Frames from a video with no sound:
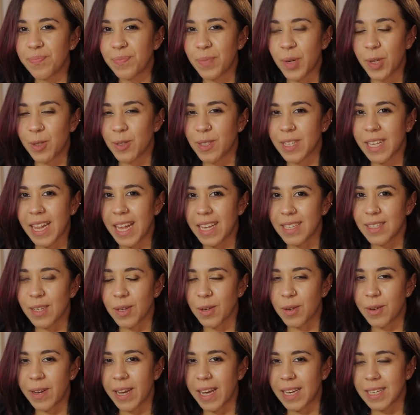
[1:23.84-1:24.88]
most
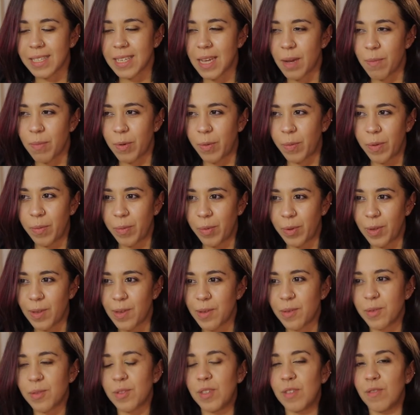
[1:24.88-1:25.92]
classical example people
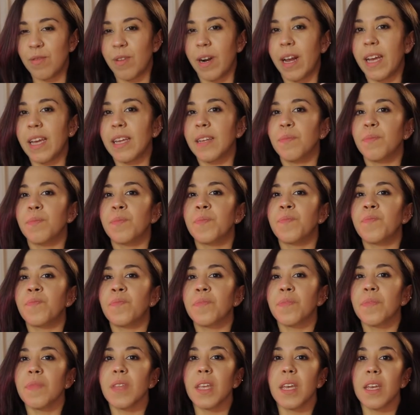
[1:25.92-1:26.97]
use, right?
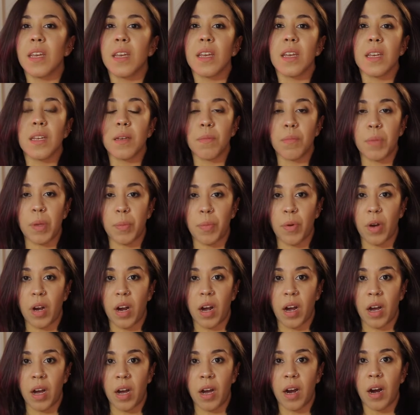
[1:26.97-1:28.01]
People
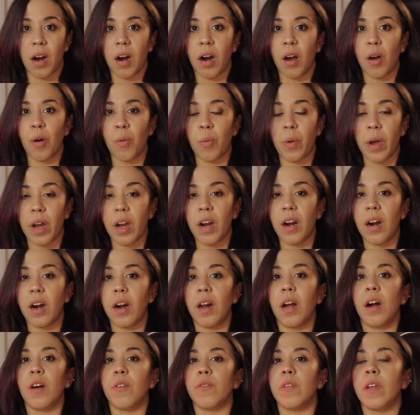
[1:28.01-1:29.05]
are
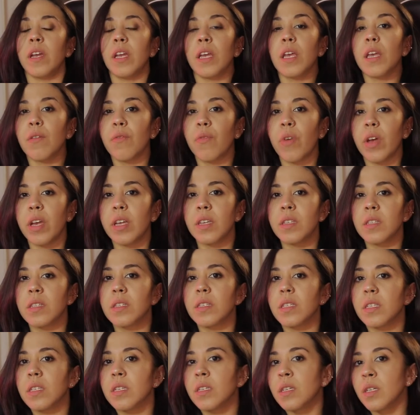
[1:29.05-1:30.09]
aware of the
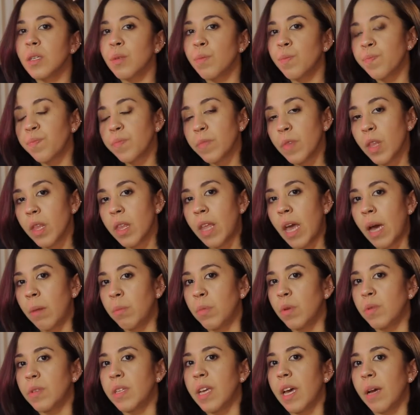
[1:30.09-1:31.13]
event
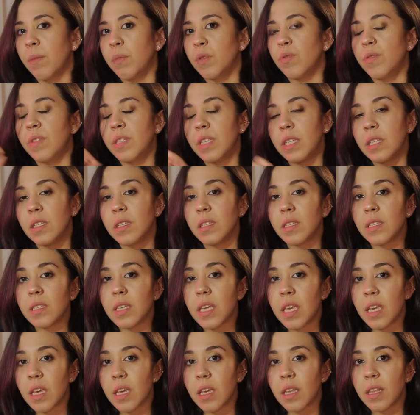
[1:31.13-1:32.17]

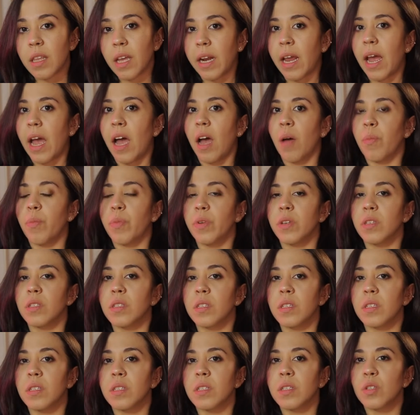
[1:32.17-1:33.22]
WWDC that
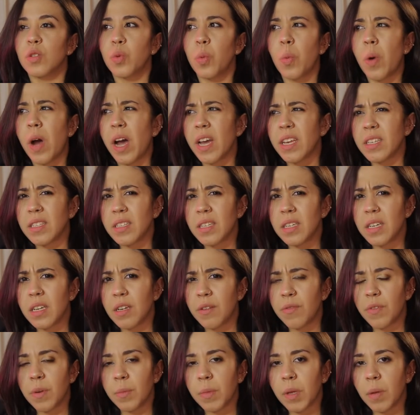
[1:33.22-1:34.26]
happens twice a year,
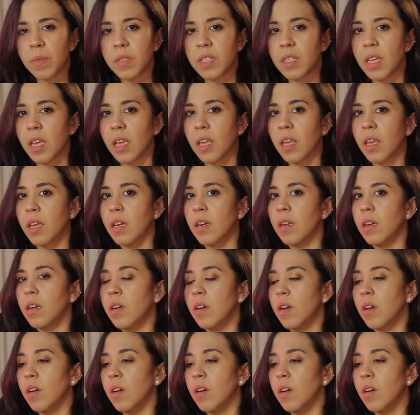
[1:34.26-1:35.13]
if I'm not mistaken,